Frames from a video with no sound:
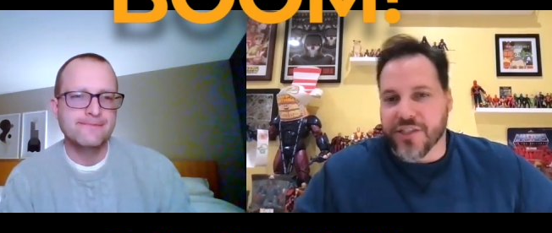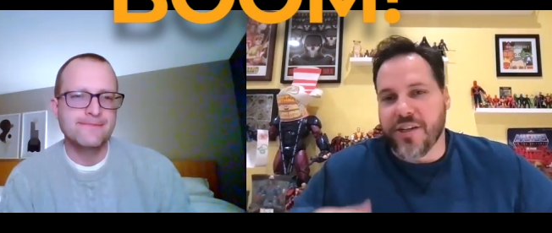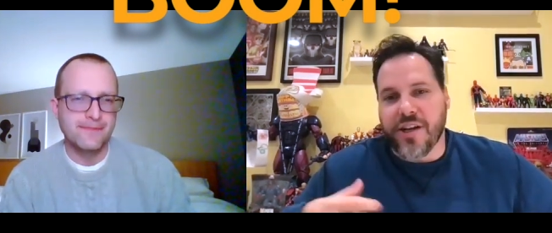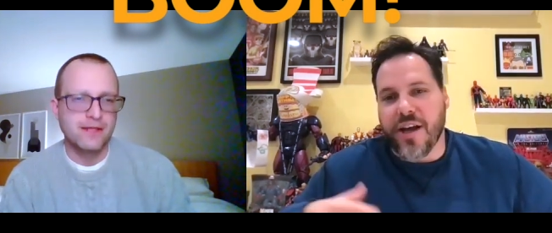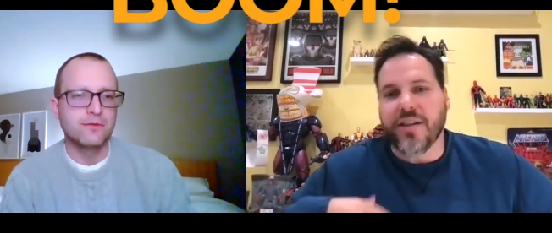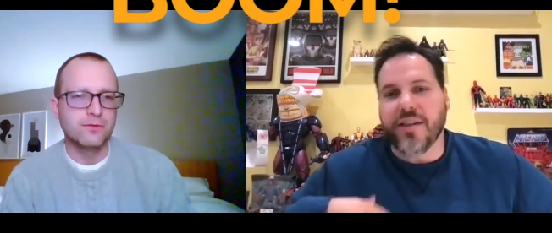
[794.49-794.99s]
Speaker 1: and
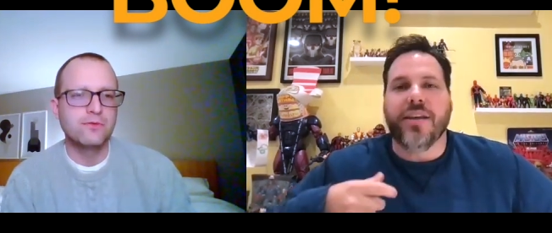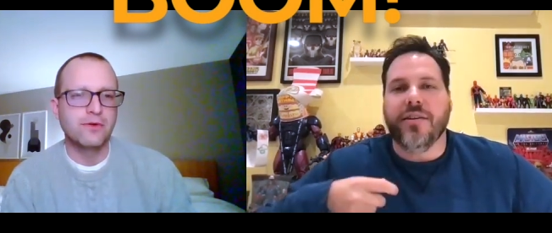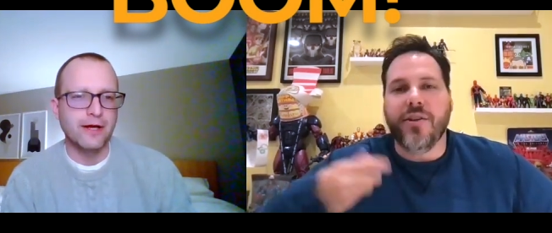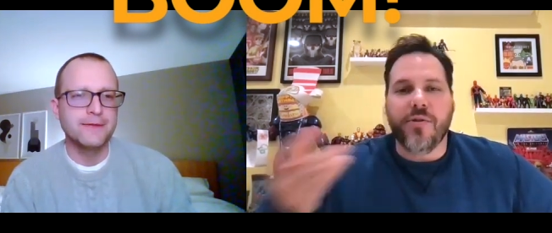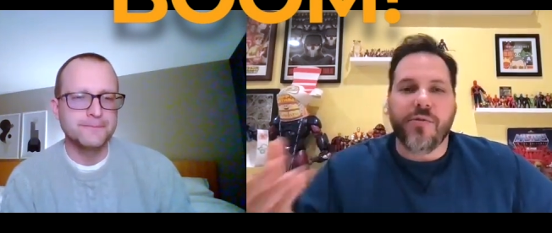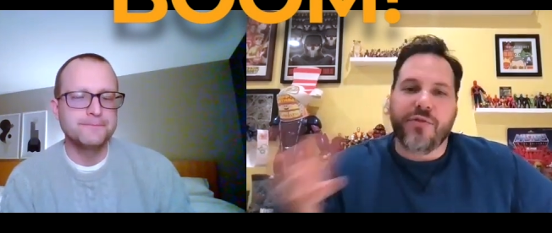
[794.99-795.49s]
not like,
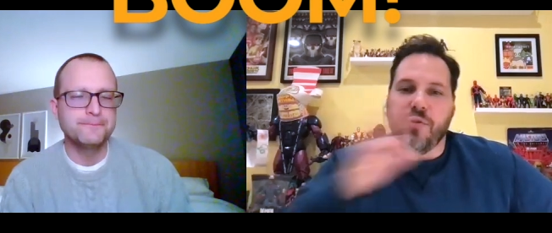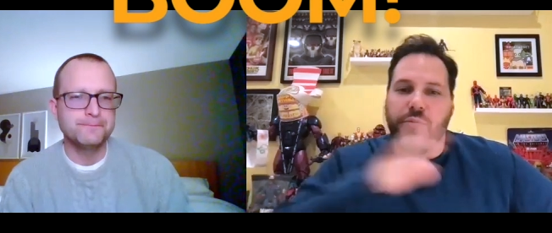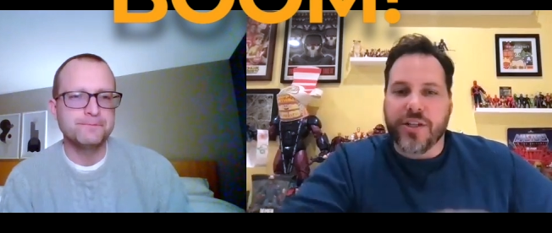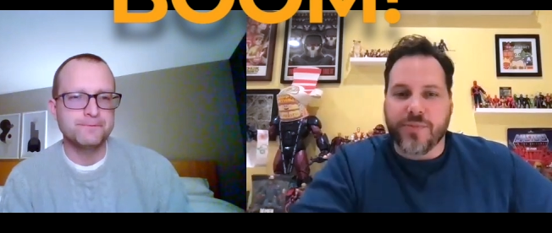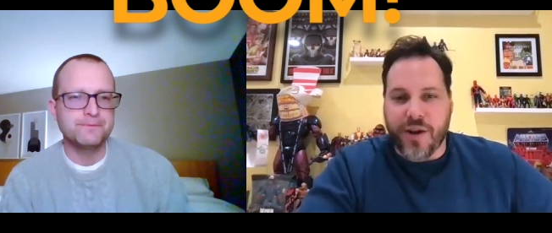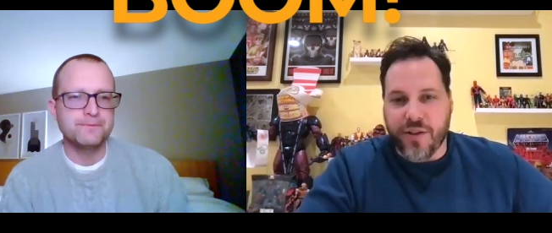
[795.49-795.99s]
you right. know, if you
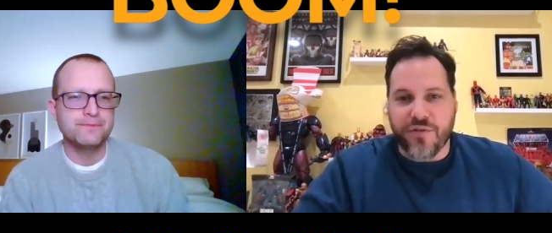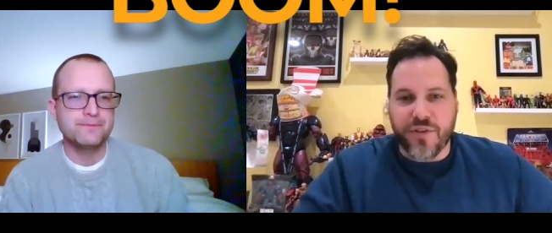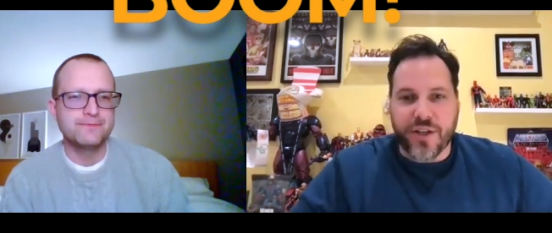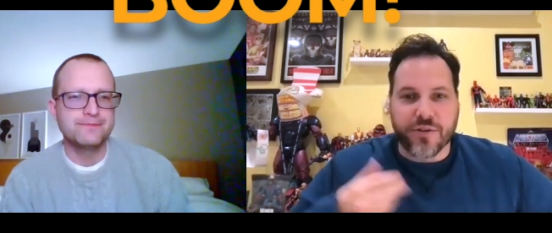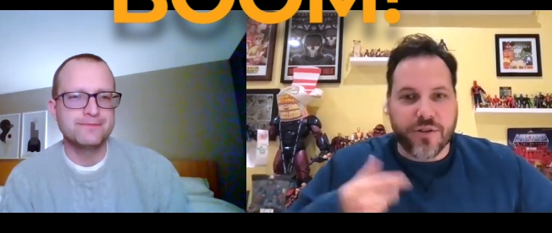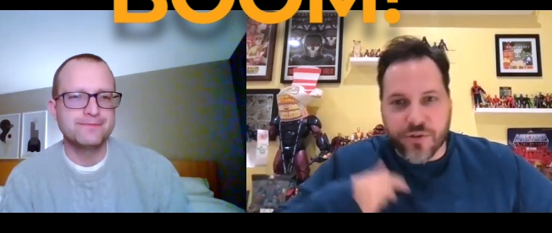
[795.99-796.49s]
watch my other
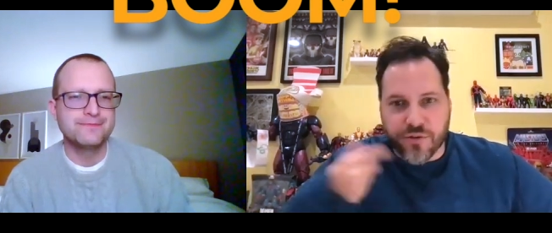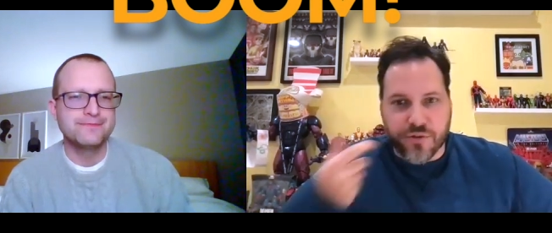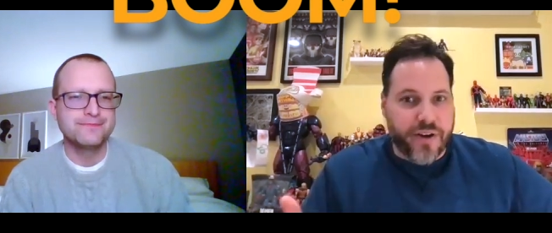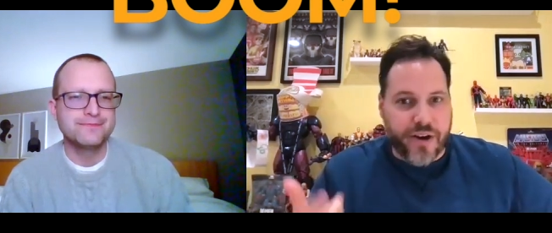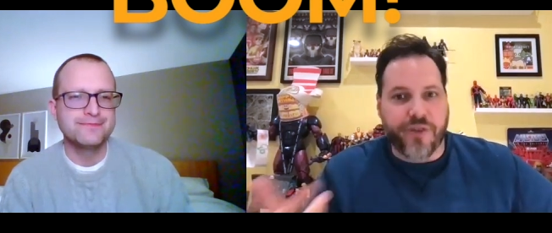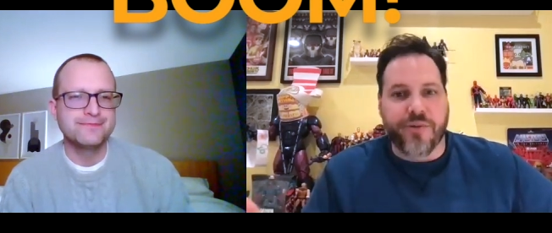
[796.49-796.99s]
videos, those are
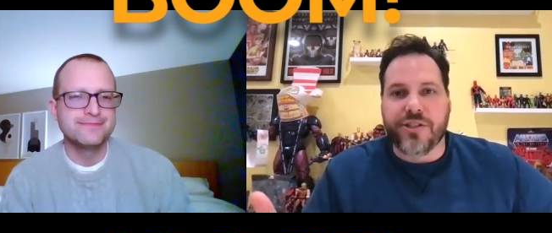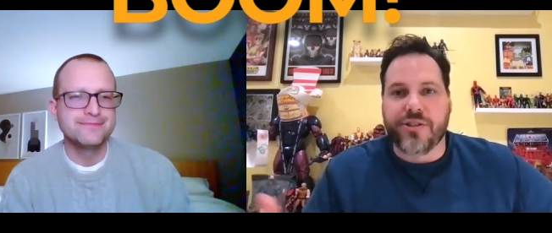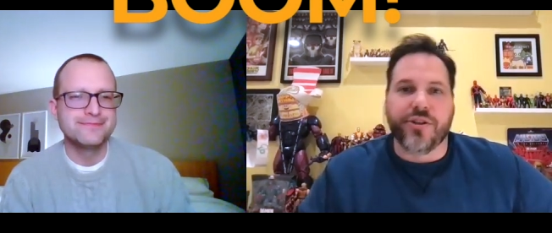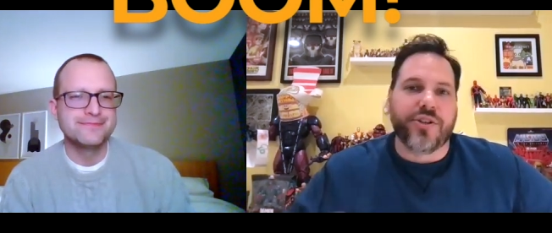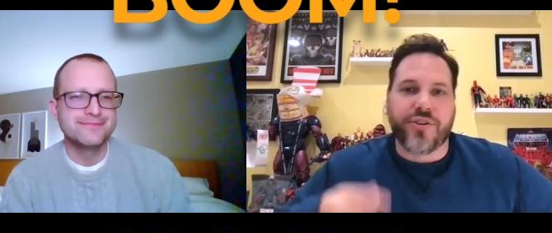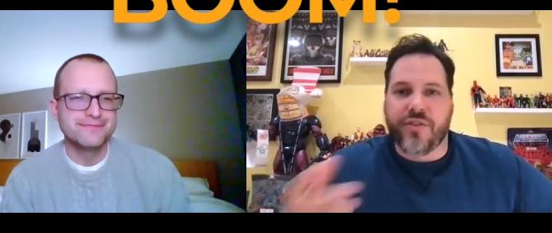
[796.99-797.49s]
very
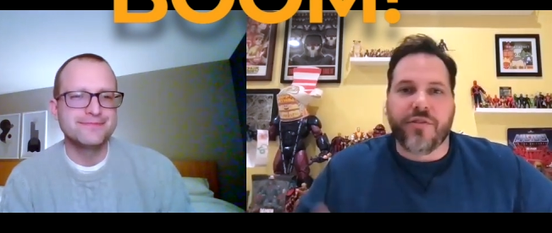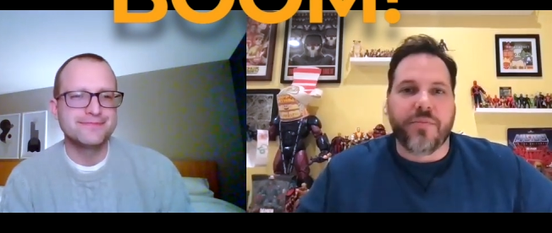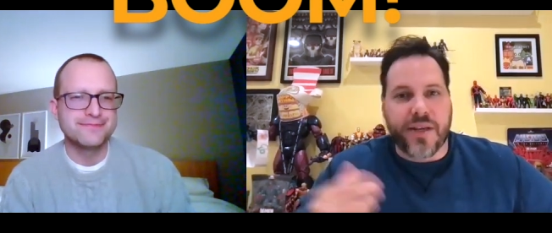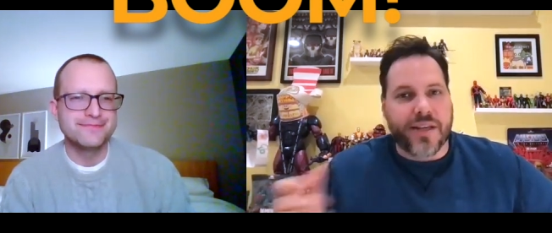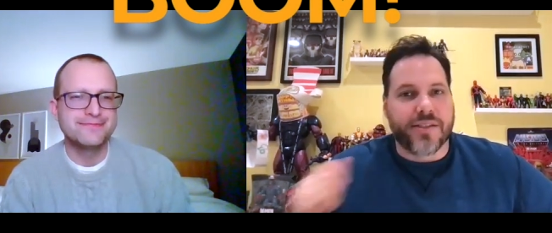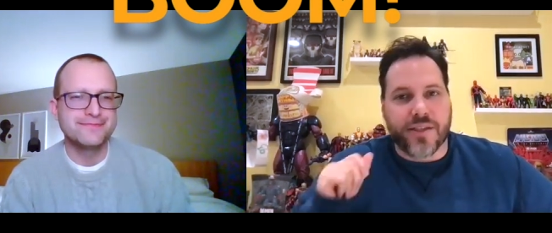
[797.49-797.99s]
research driven
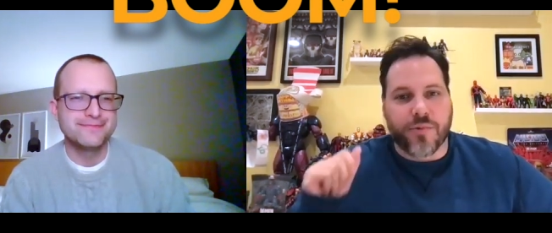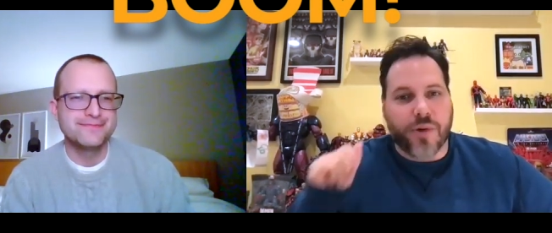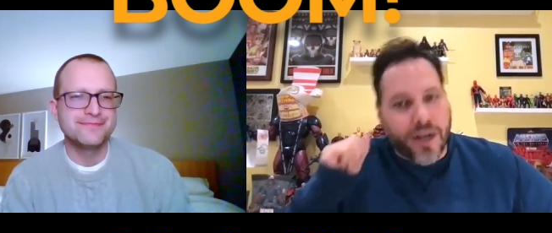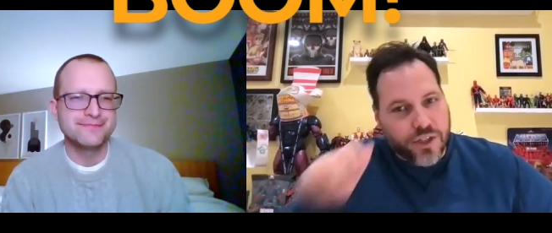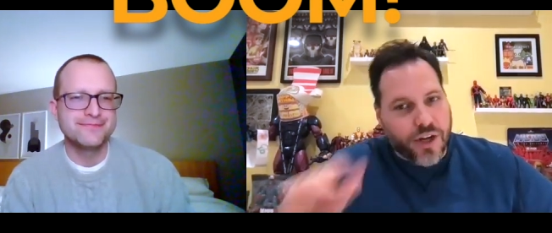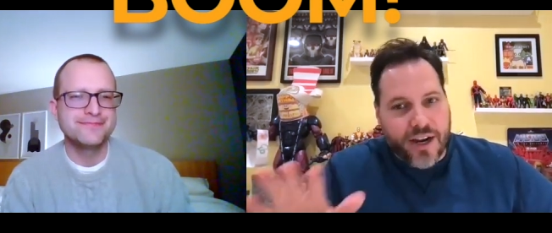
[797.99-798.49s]
pieces where
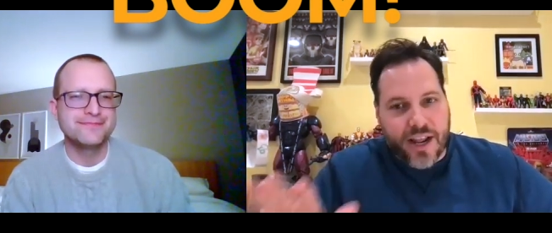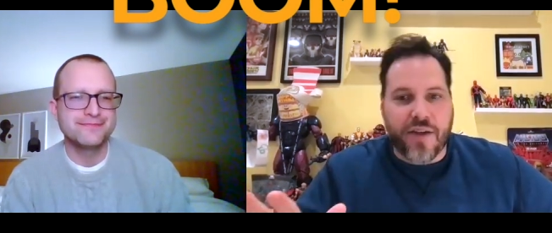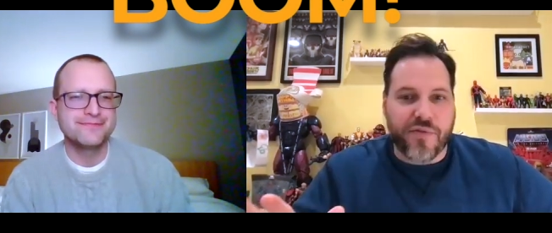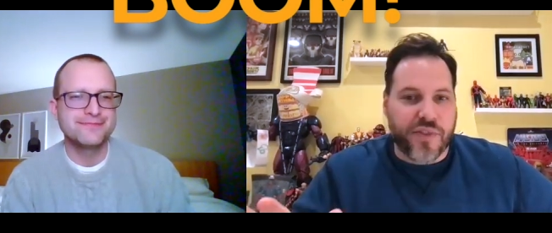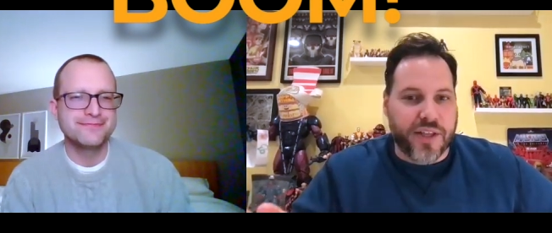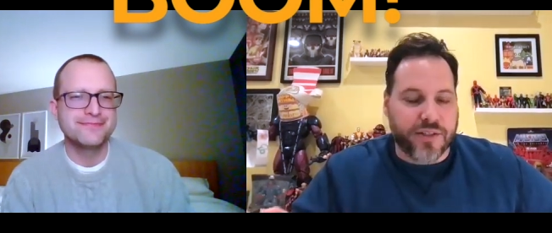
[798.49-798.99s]
I try to
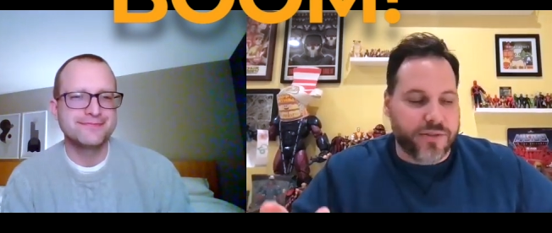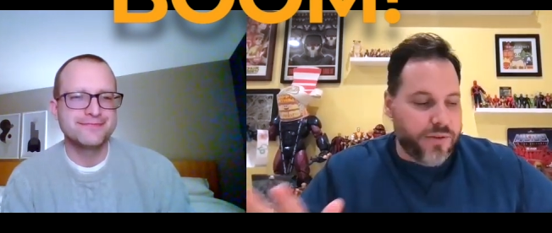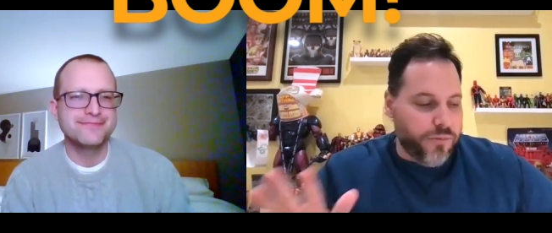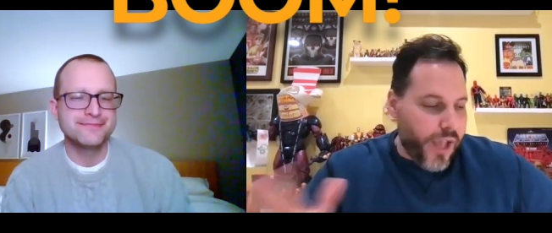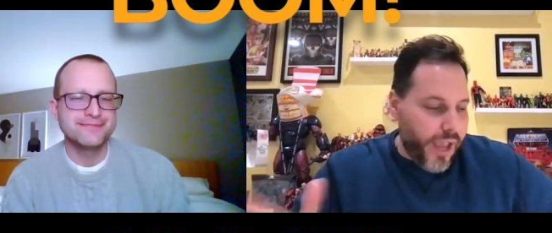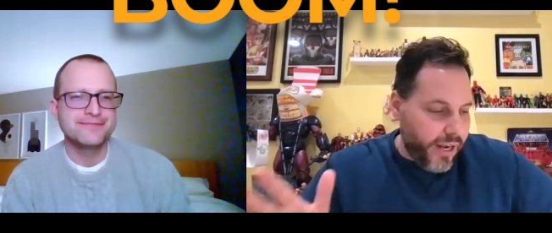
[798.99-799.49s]
have things
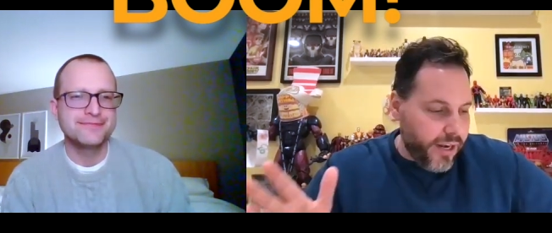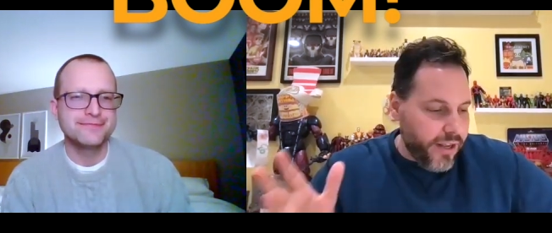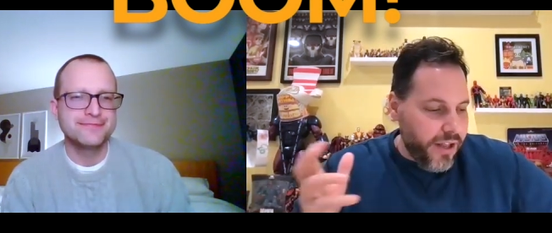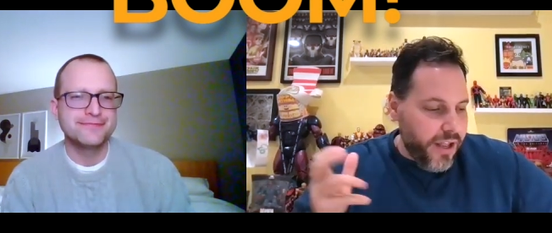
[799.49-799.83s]
right.